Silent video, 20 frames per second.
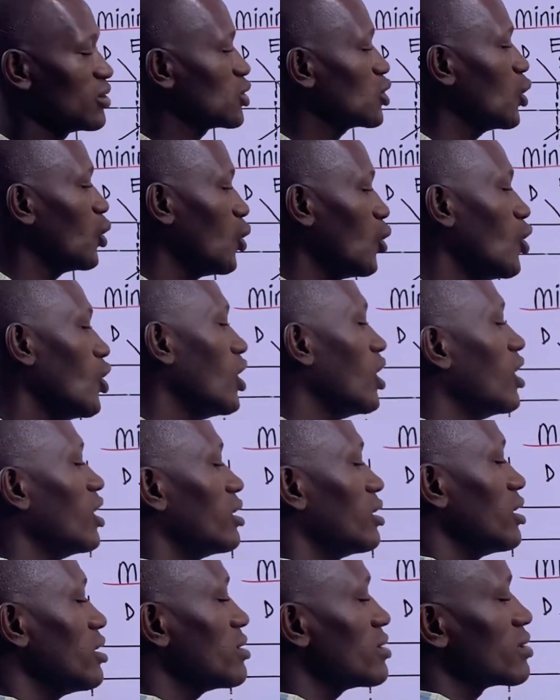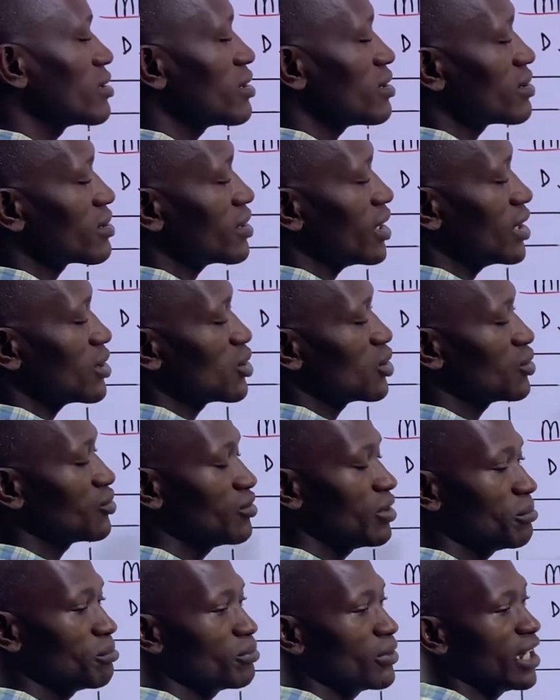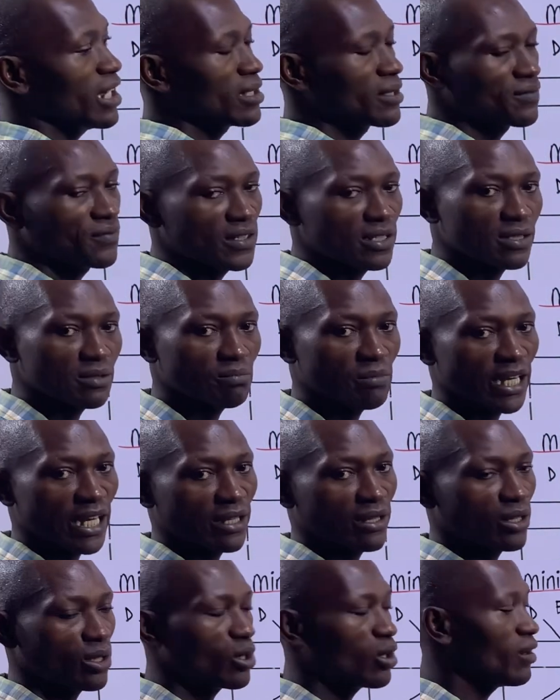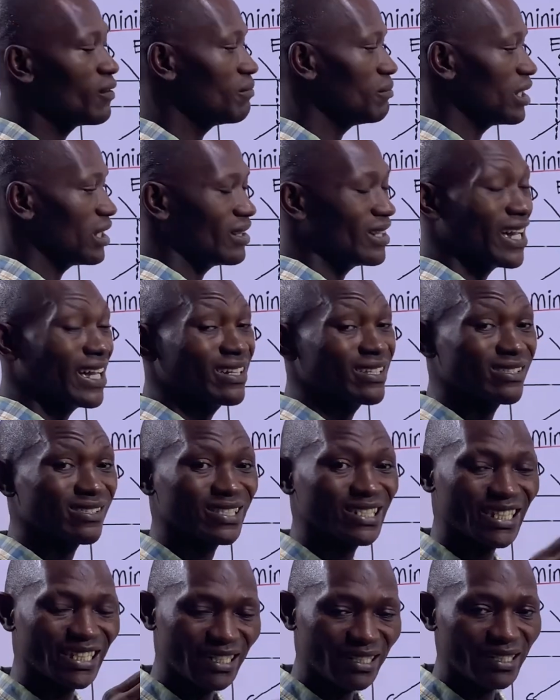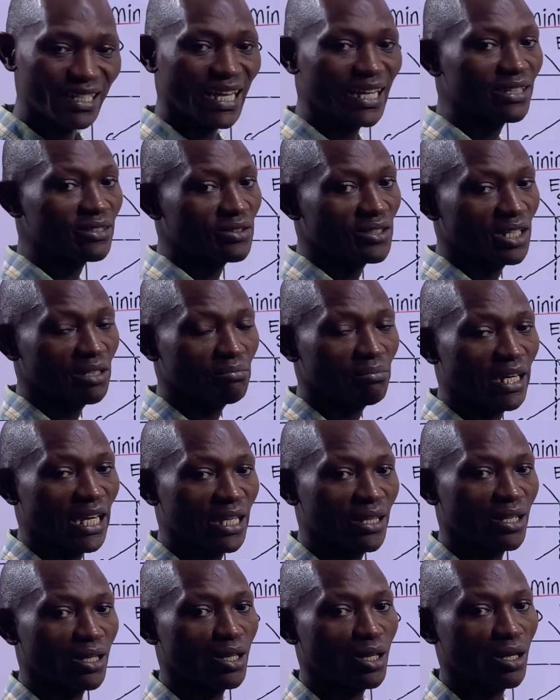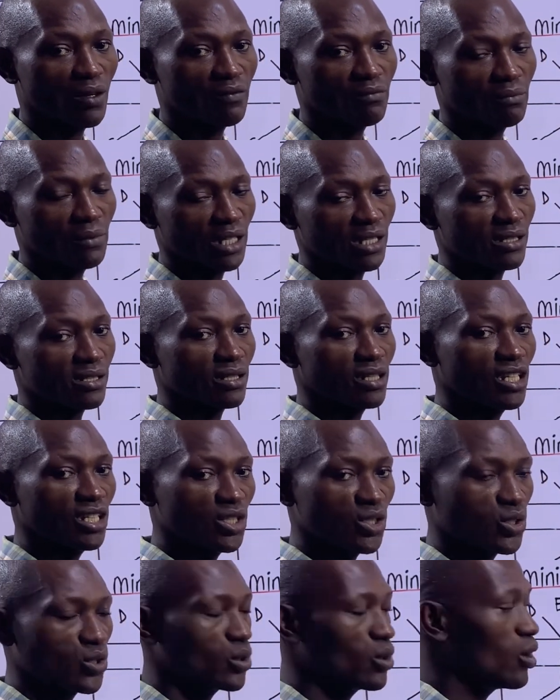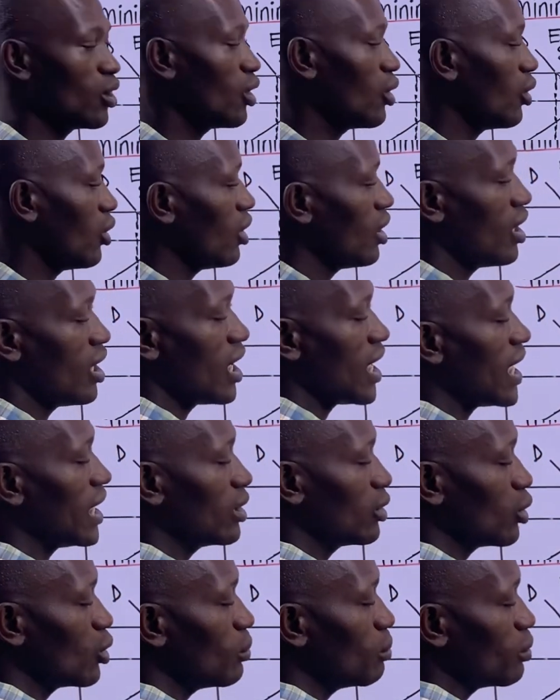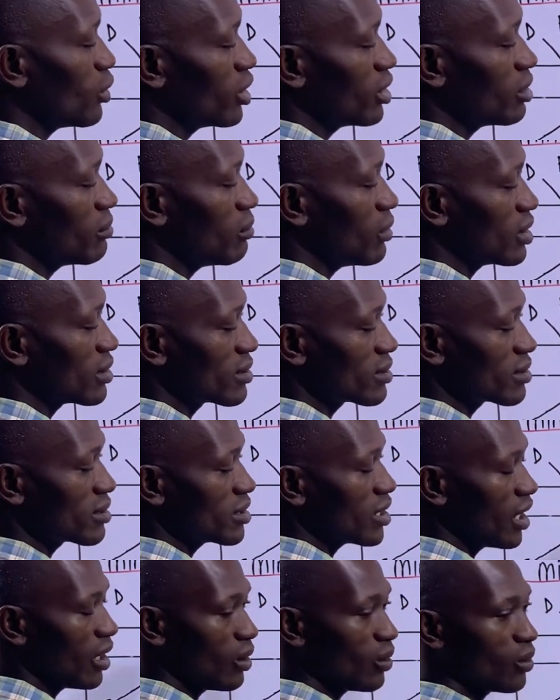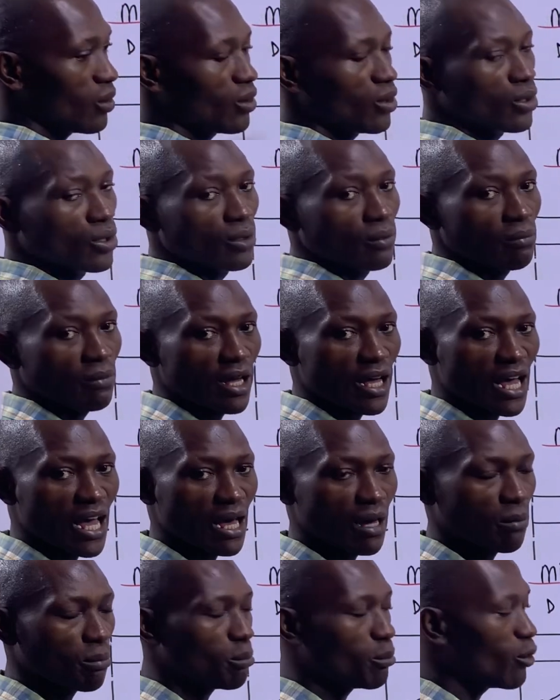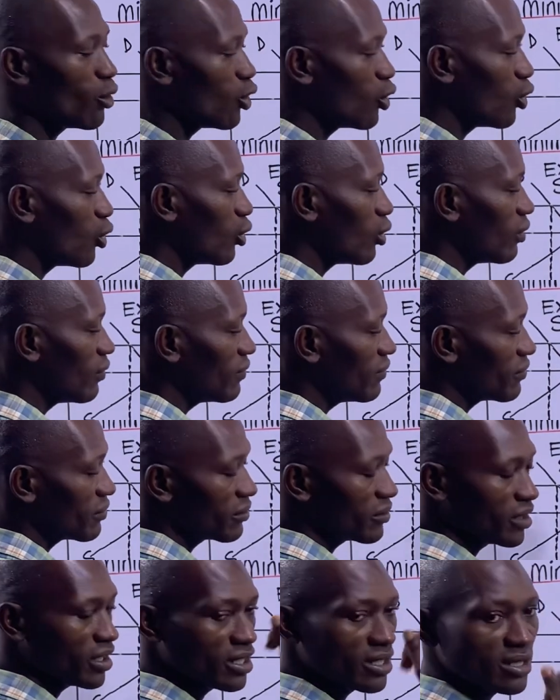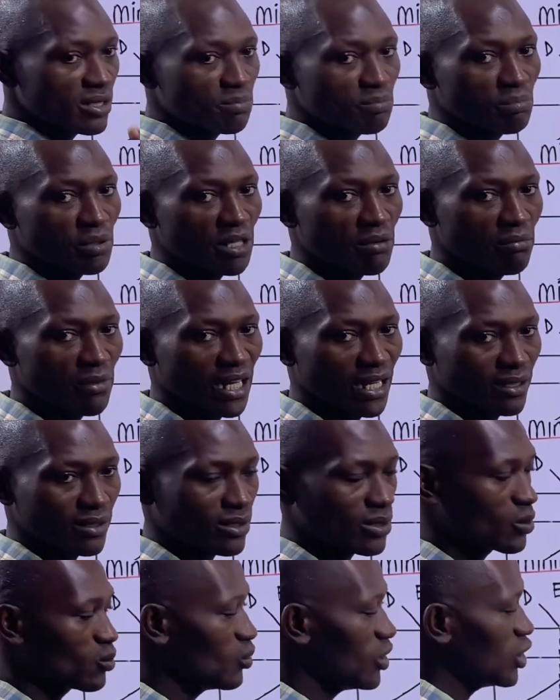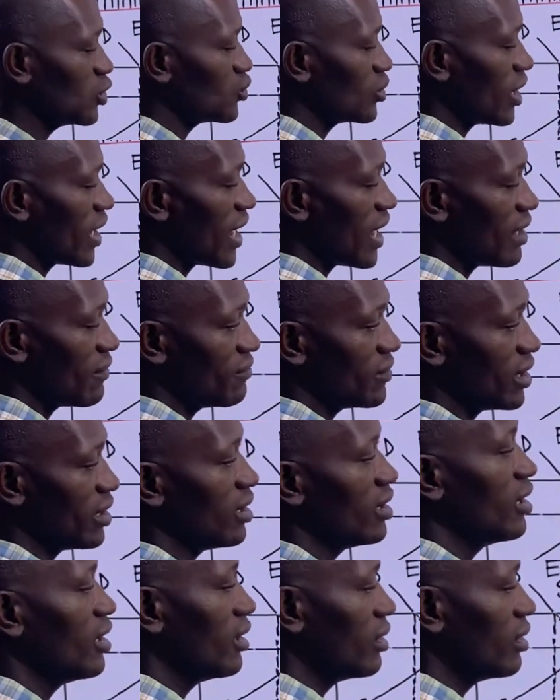So this is the statutory price fixed by the government that is enacted by the government into law, and nobody must sell above this PMAX, which we have it.